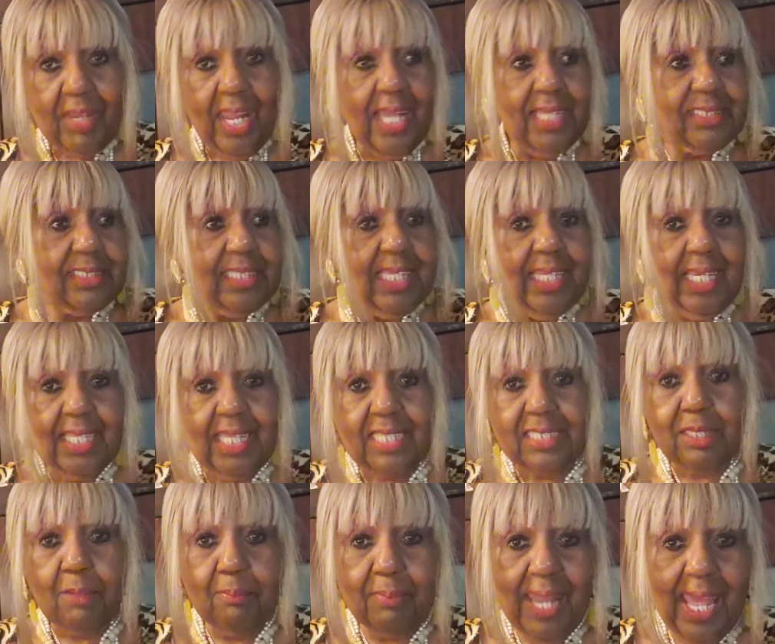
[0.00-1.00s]
I say that
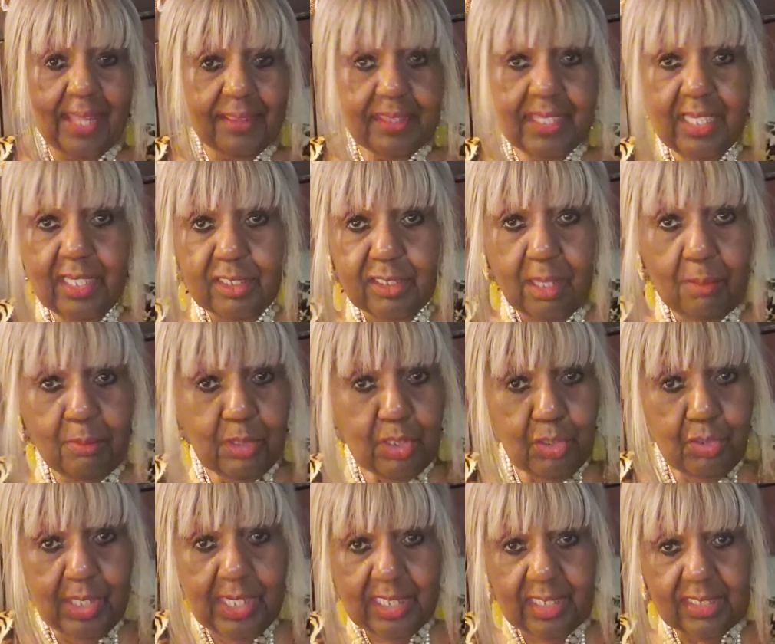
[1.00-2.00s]
that's a black thing, so I'm going to
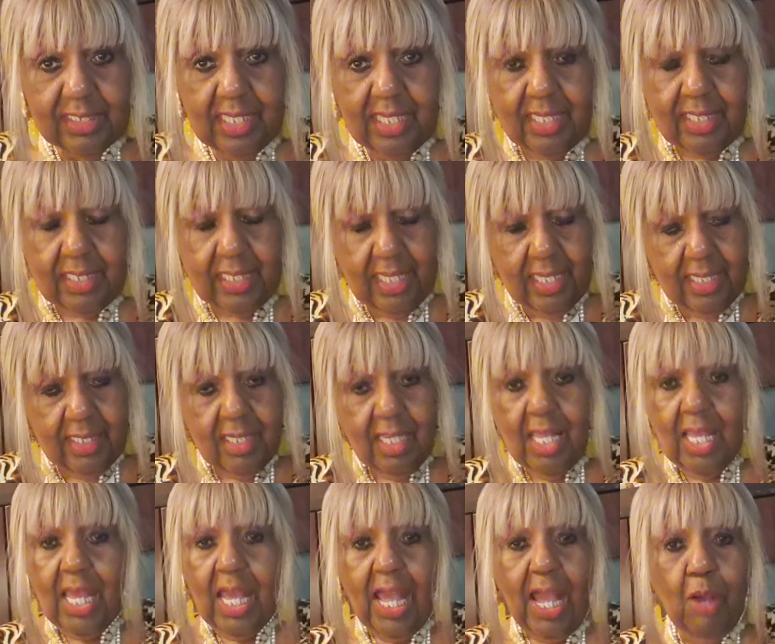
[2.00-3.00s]
go ahead and say it again.
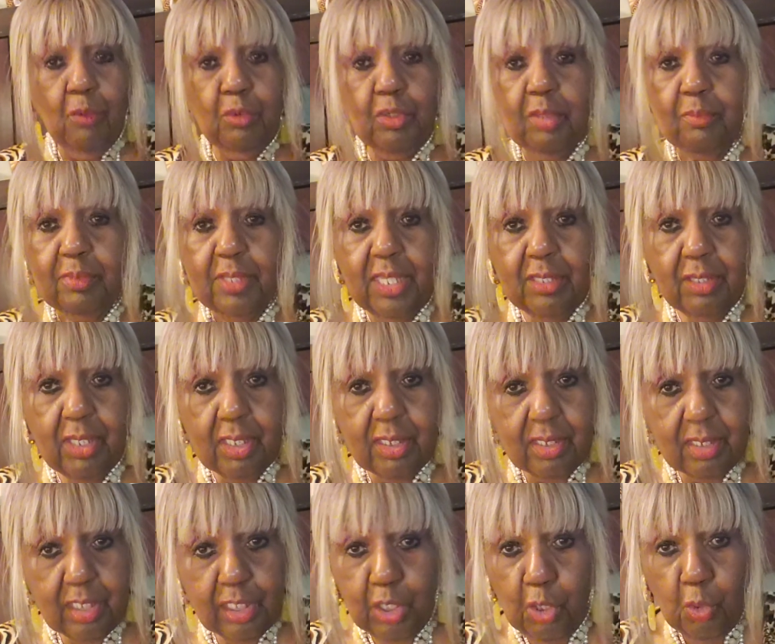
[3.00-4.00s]
I want to be
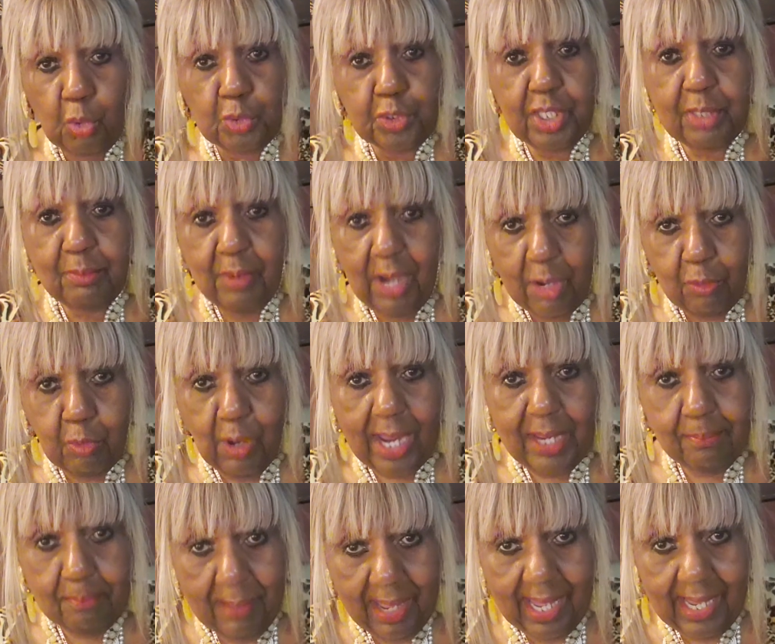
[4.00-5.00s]
clothed in my
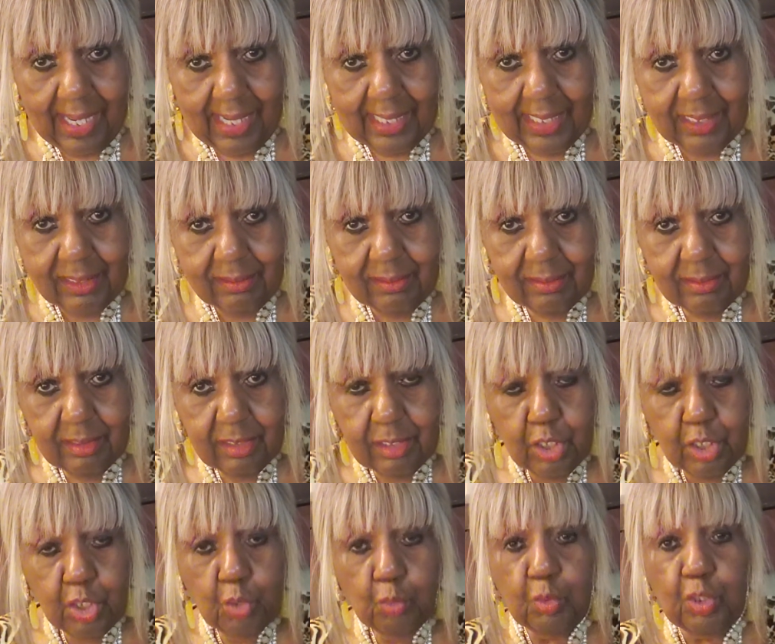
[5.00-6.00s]
right mind
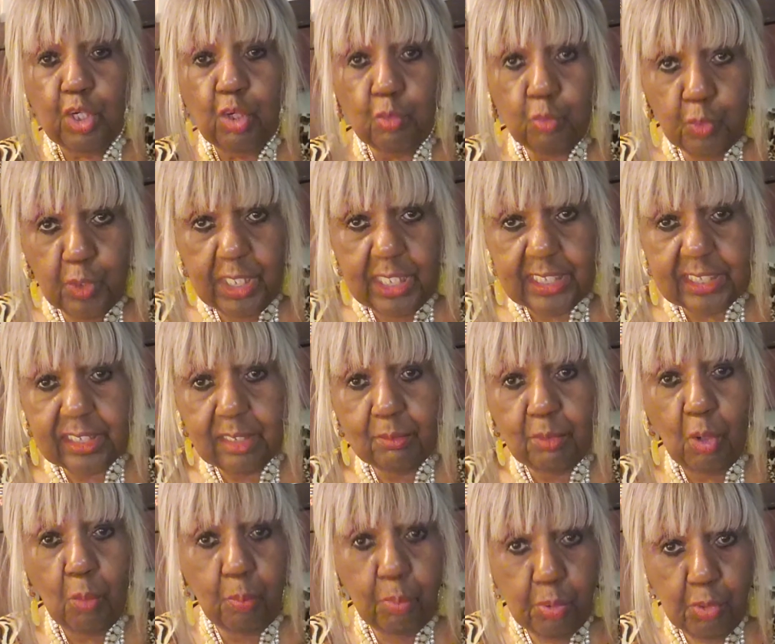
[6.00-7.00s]
with a
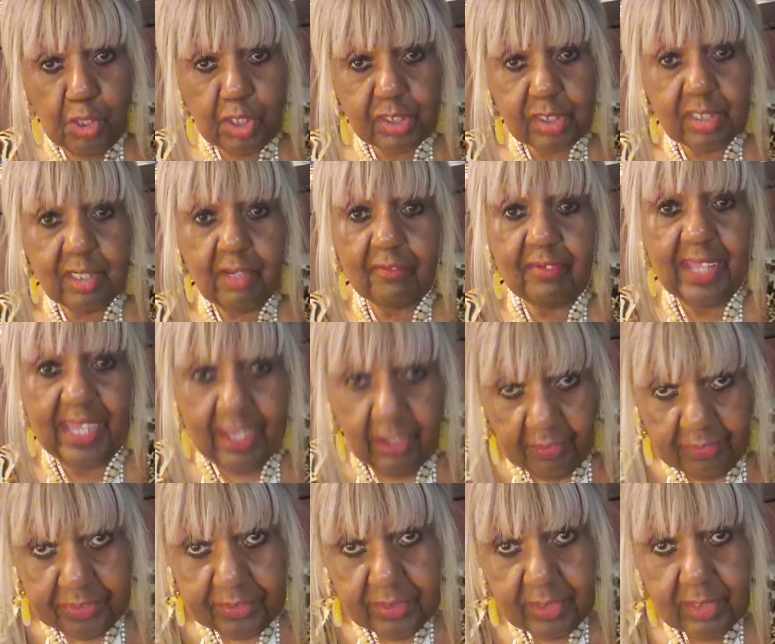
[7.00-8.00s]
reasonable portion of
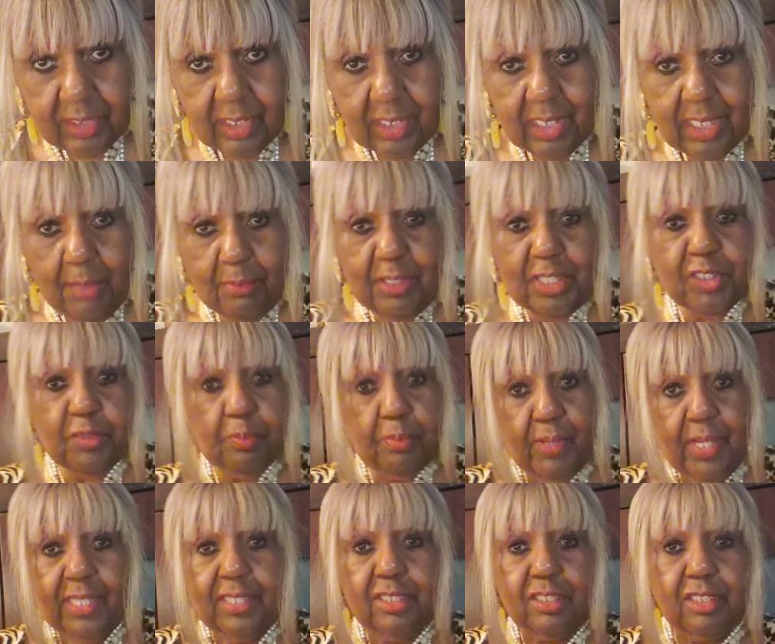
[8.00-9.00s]
health. Let me
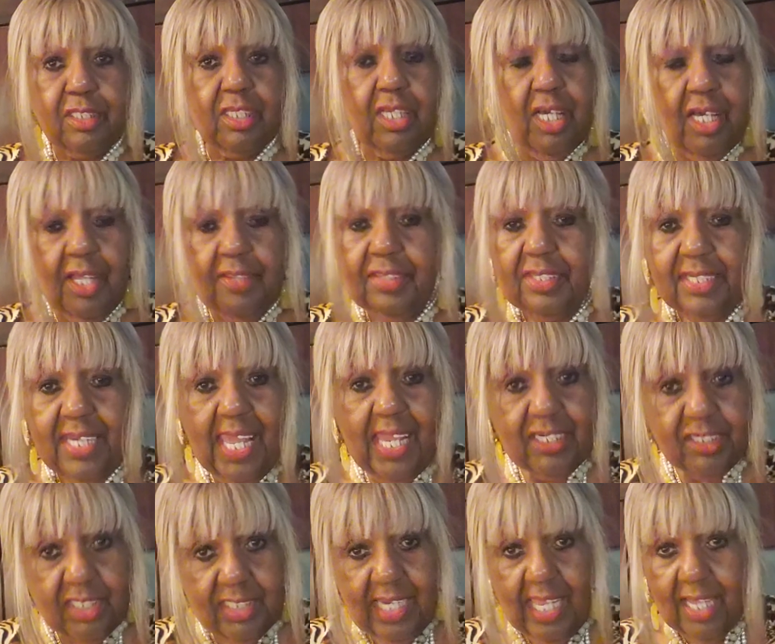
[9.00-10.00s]
spread it to the other
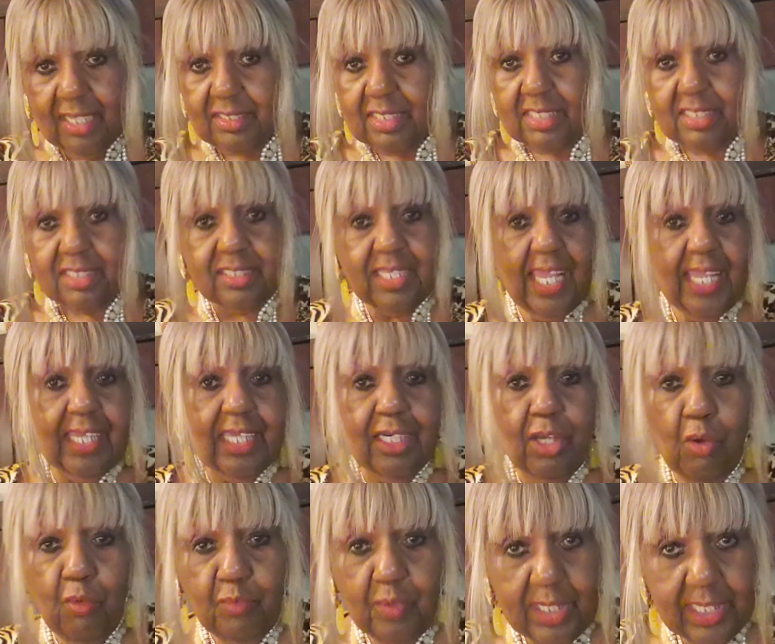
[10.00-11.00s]
nationalities. Take it
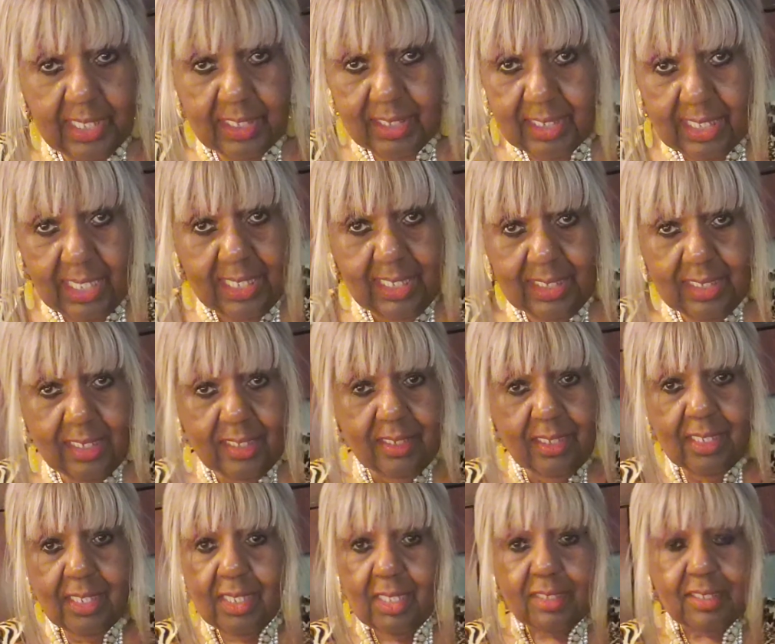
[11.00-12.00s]
over in
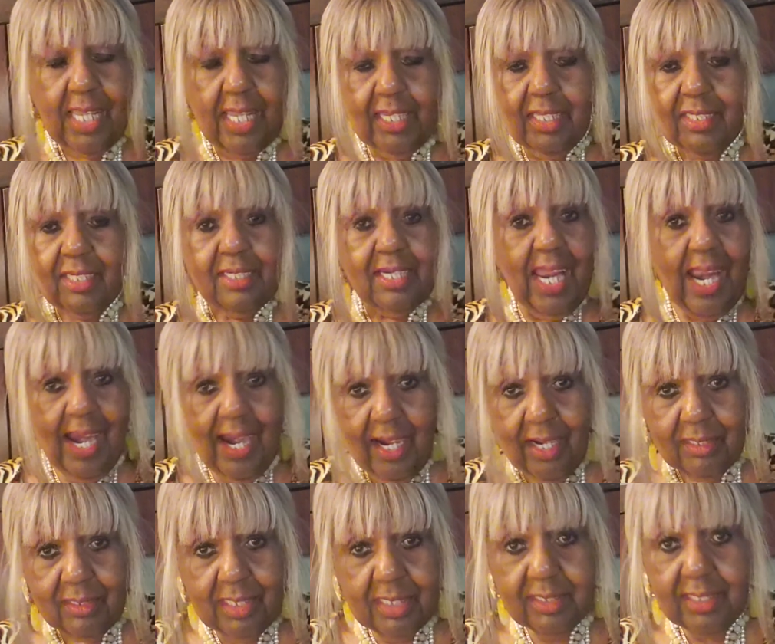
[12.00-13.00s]
England, take it in
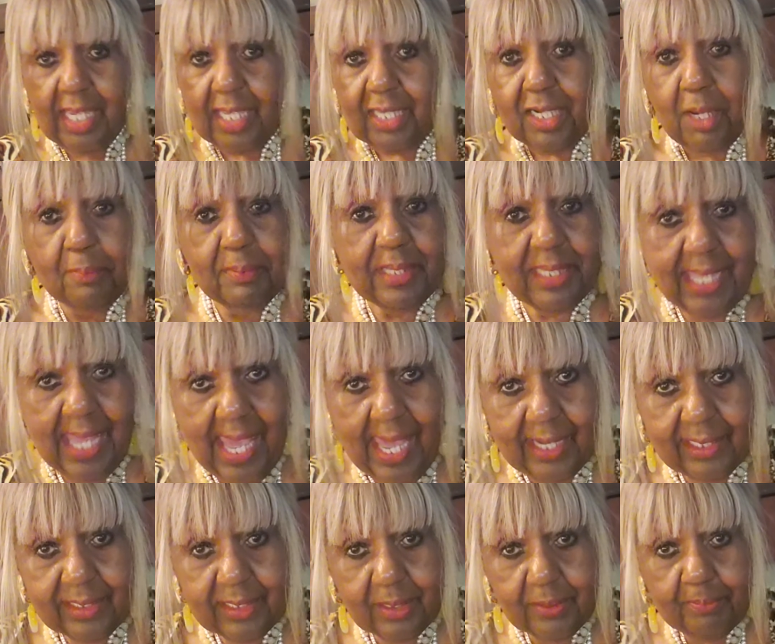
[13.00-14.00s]
Ireland, take it up in
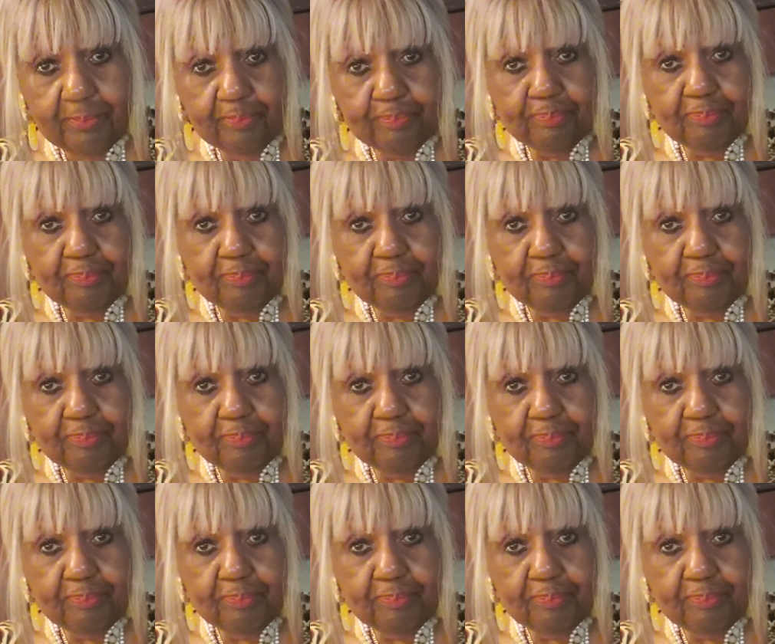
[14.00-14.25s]
Canada.